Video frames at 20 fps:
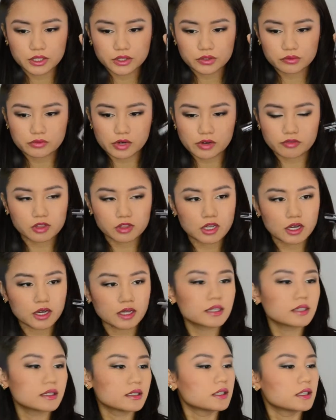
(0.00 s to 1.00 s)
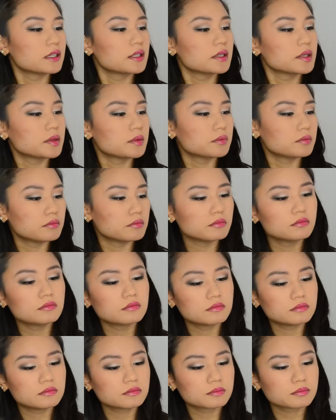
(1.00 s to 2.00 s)
Revlon
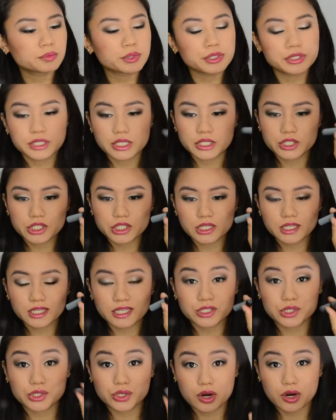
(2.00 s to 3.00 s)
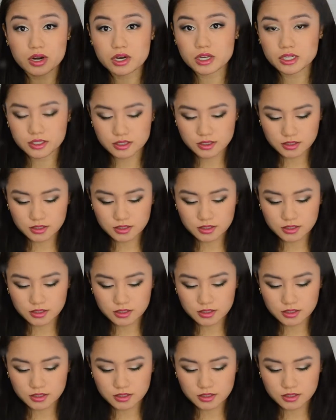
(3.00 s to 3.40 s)
Precision in Dark.